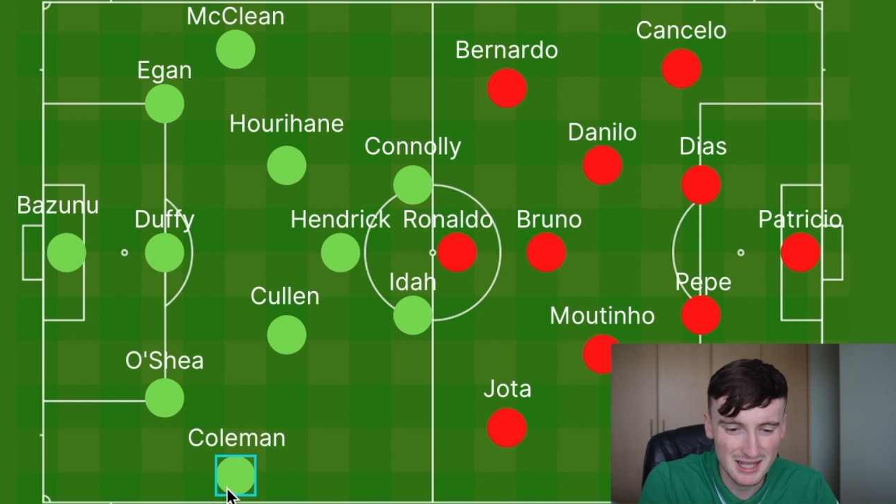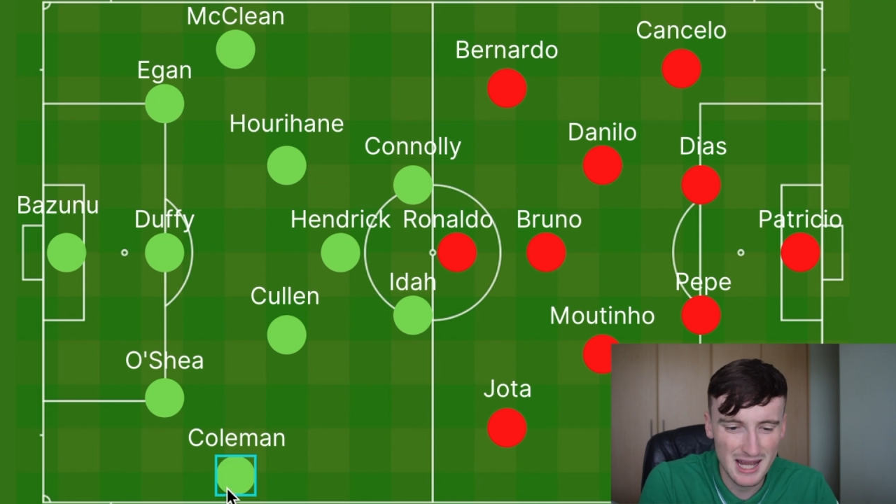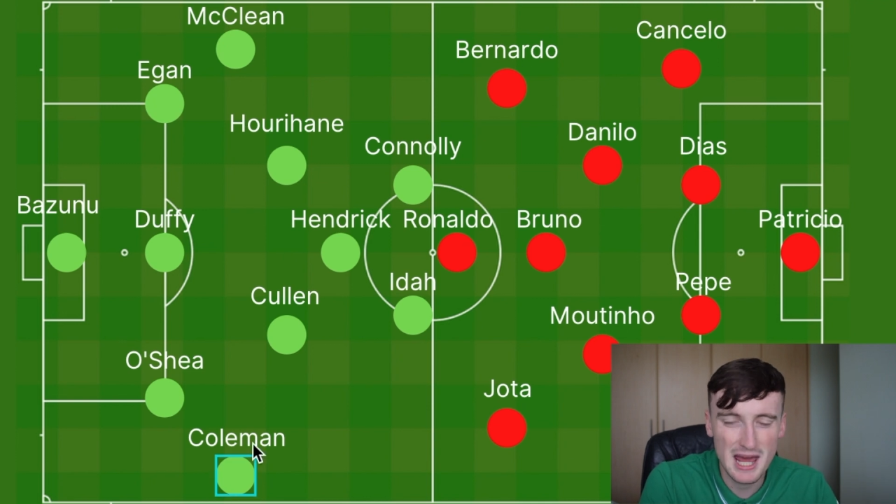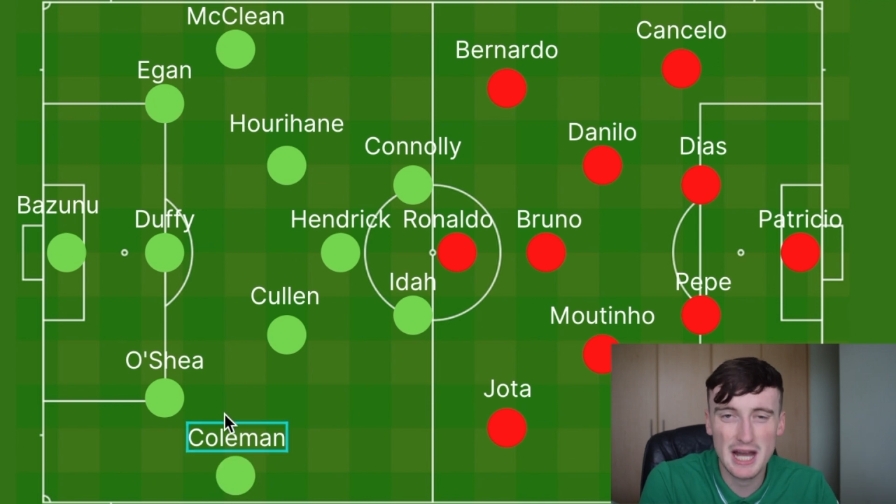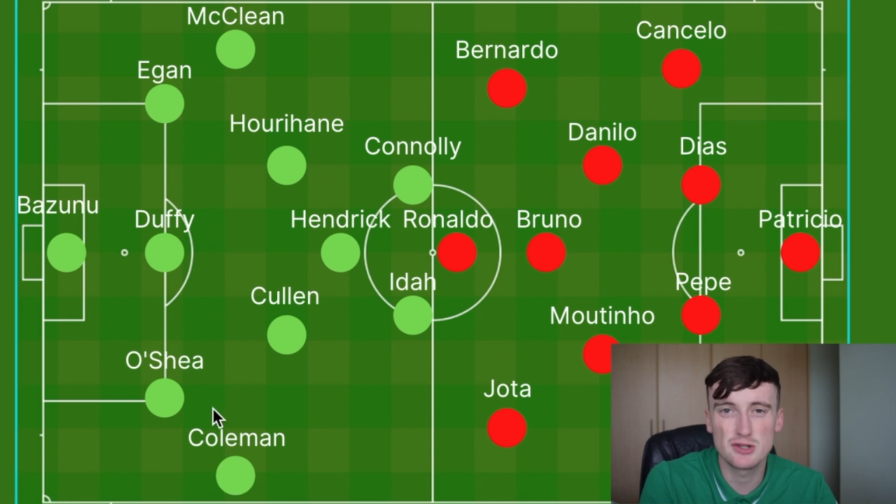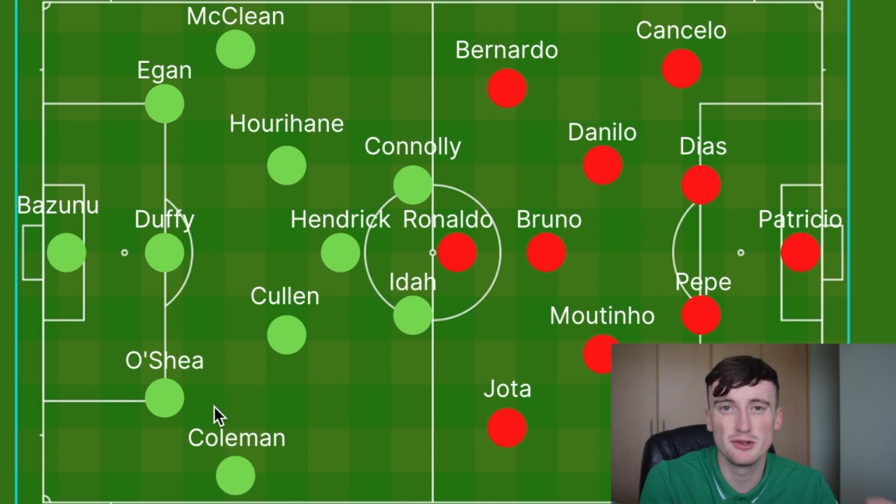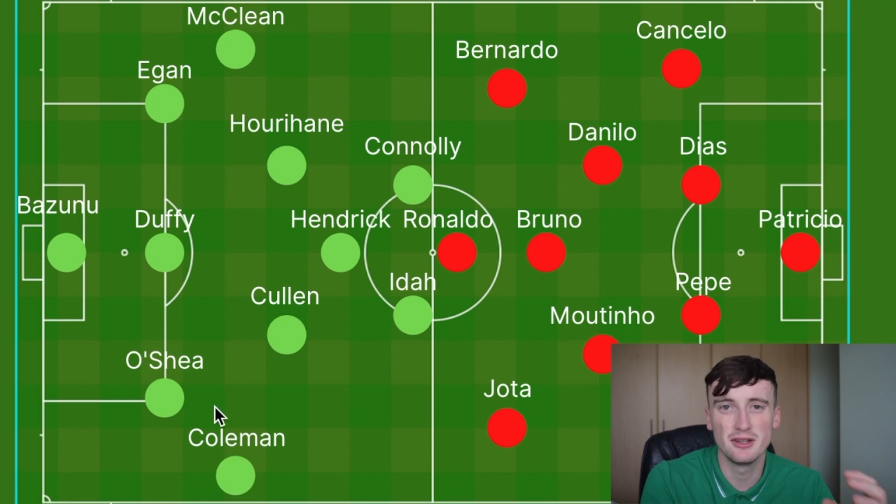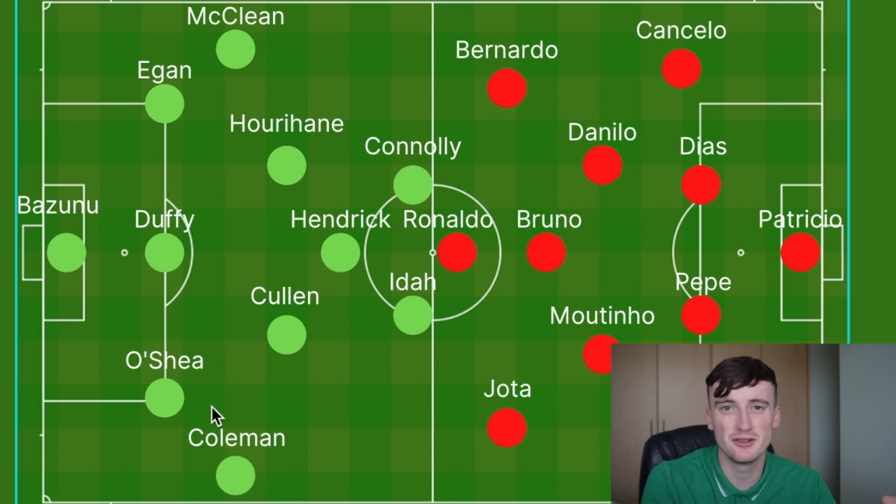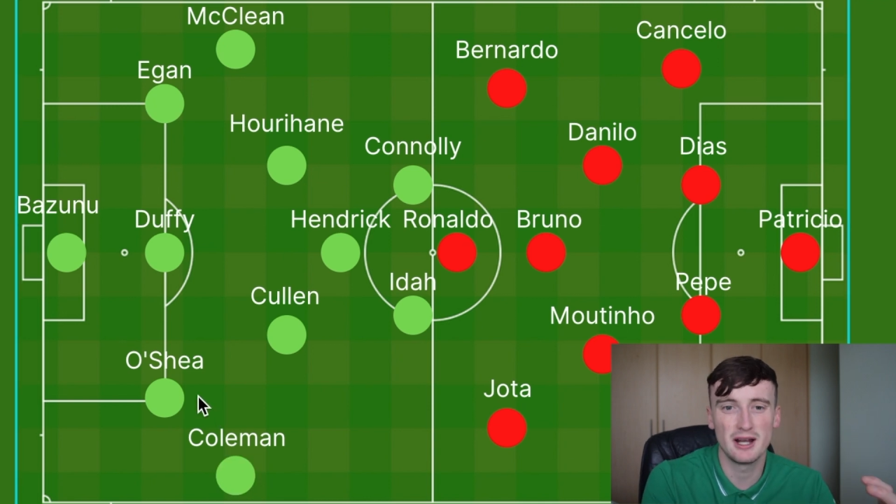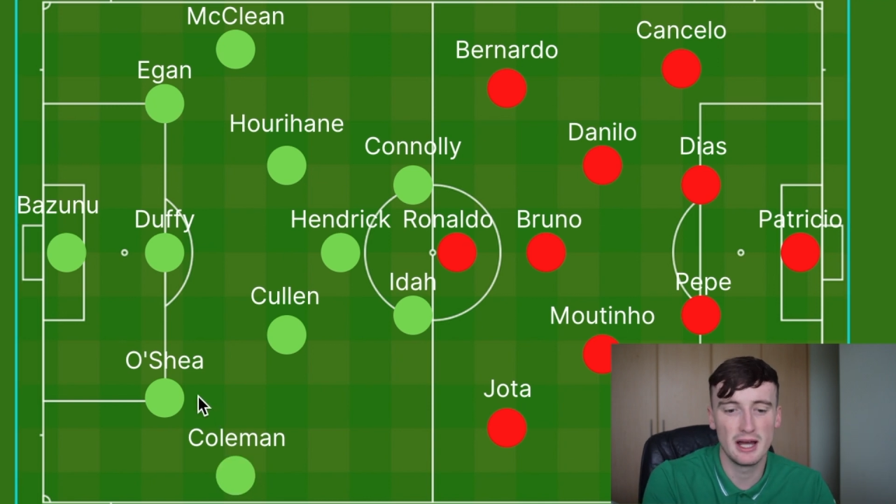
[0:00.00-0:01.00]
a natural
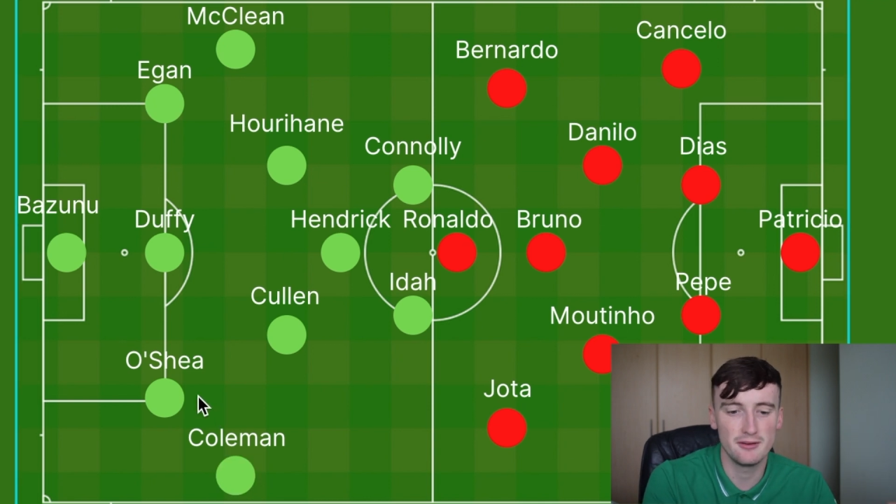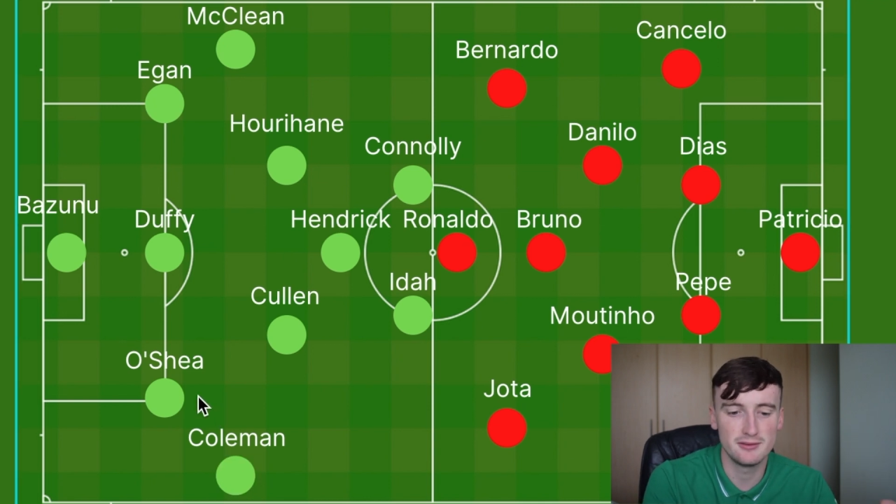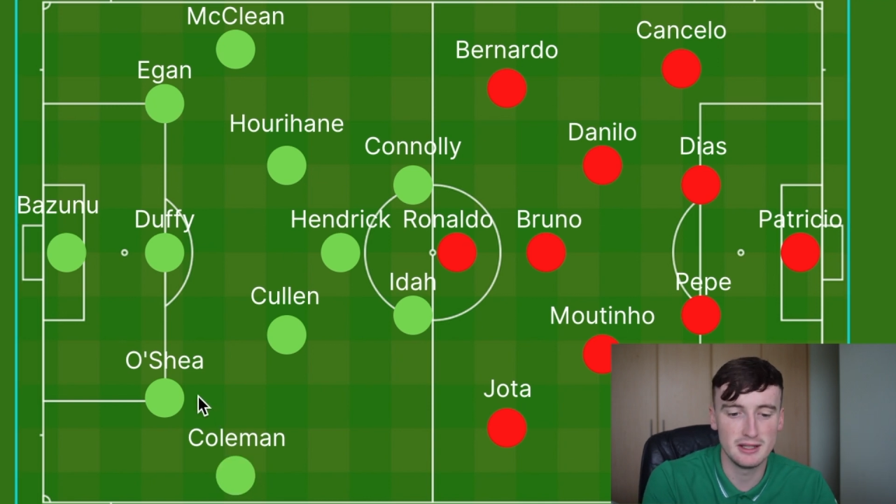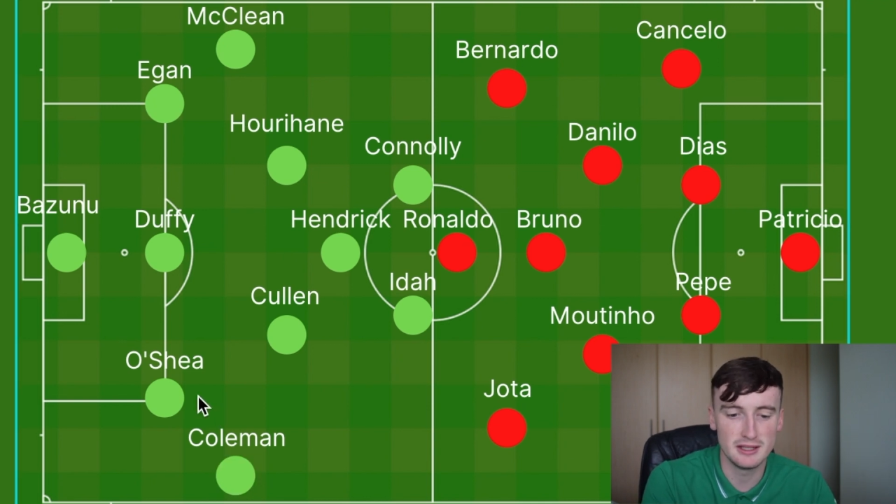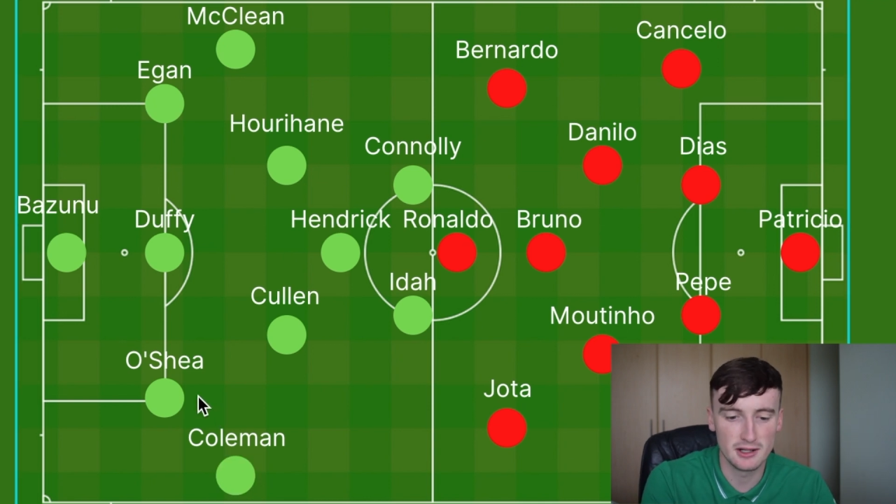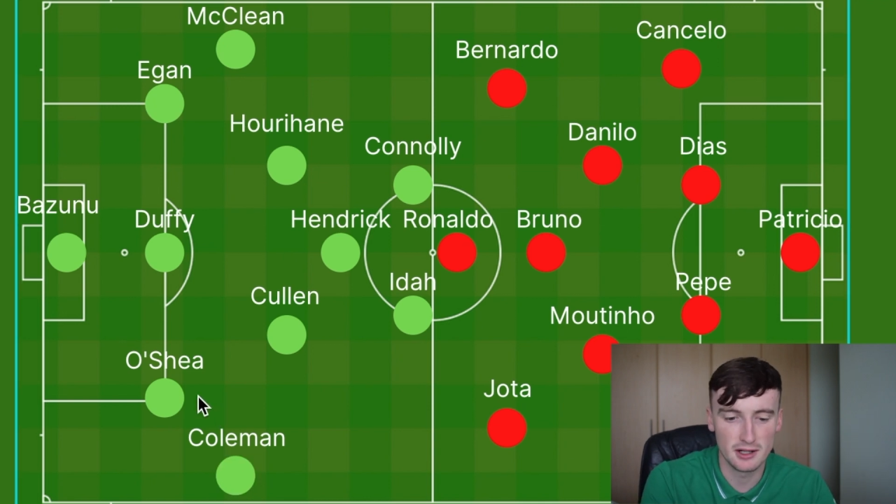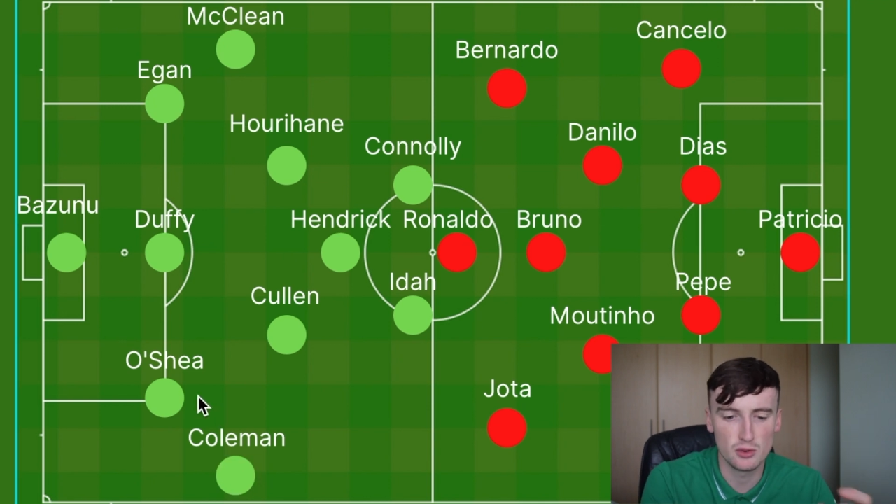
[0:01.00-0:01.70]
centre half in there.